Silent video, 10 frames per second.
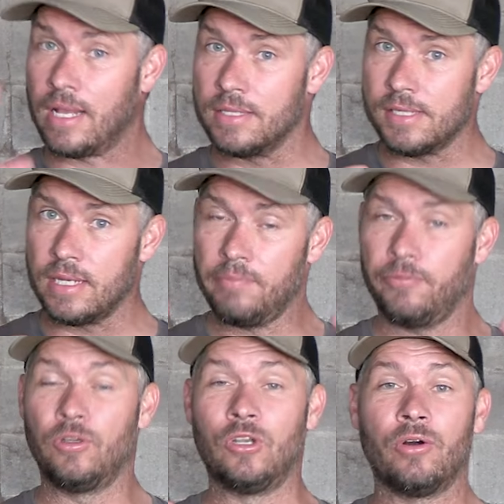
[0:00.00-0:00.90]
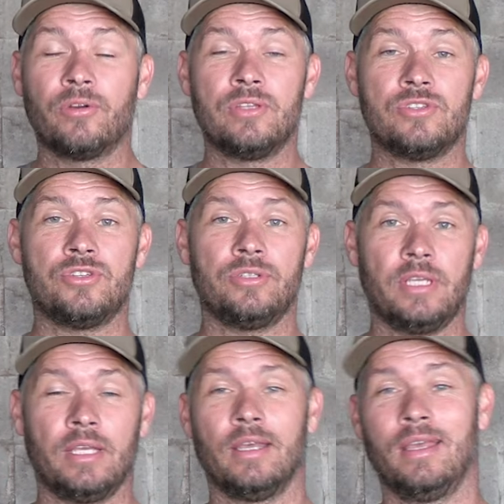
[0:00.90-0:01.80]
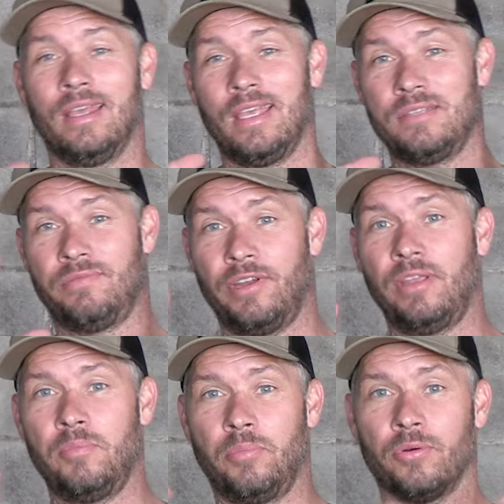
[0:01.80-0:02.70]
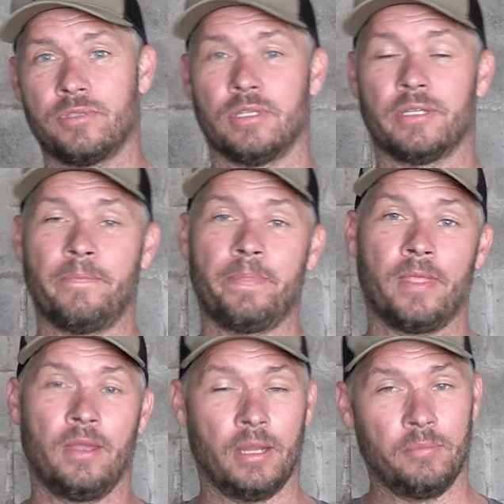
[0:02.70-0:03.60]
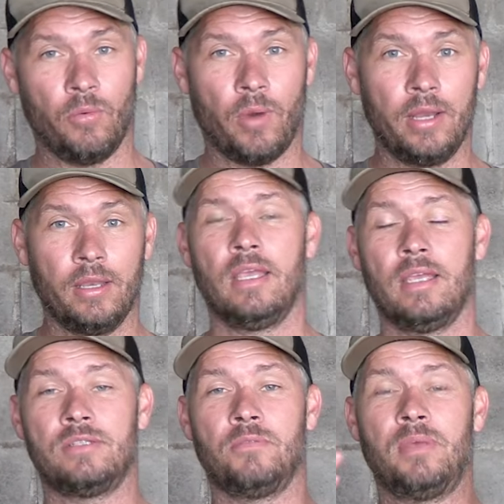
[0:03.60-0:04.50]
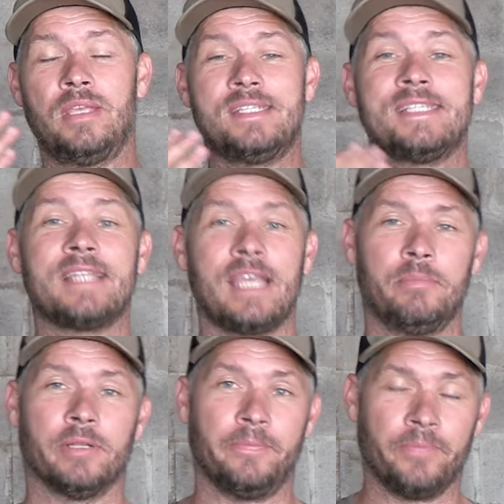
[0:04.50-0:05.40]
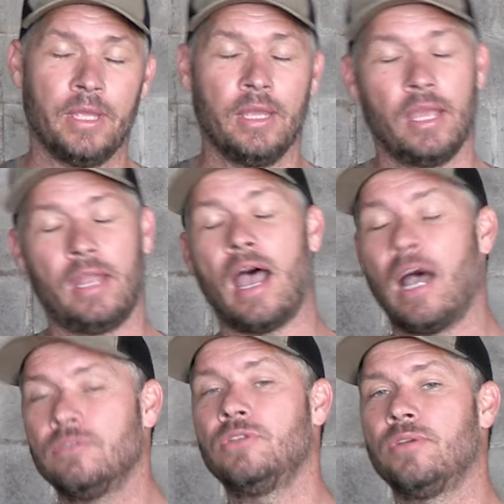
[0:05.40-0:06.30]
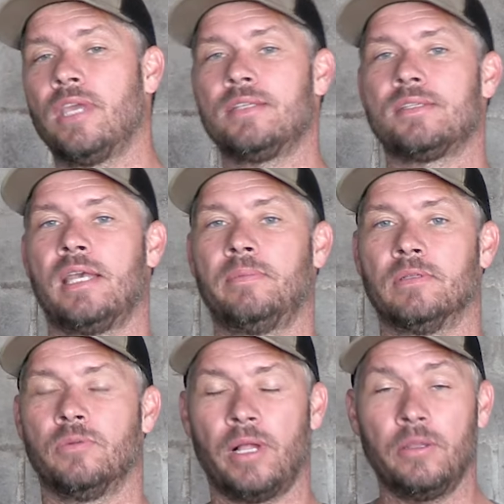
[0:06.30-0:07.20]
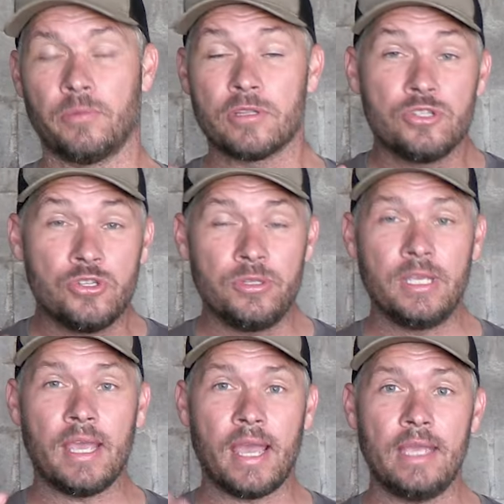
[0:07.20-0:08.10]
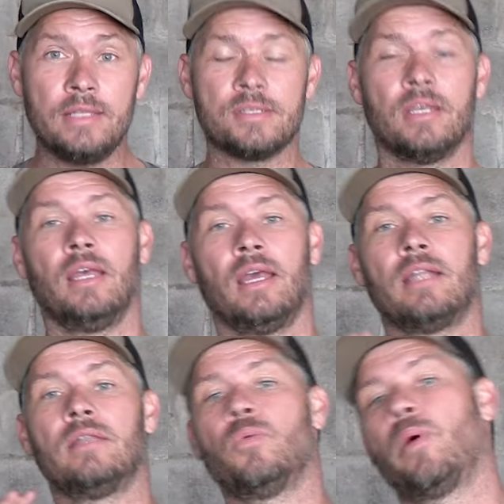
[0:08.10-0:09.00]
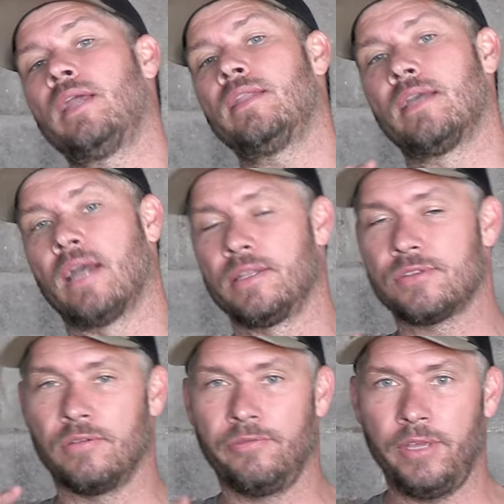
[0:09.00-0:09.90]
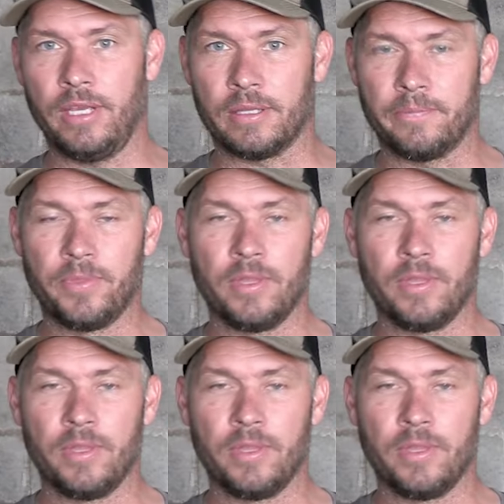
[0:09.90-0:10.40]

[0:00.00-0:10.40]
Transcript: gun setup for long range shooting is very important. Number one is to be stable. And how do you get stable? Well, with shooting aids and the way the gun is configured.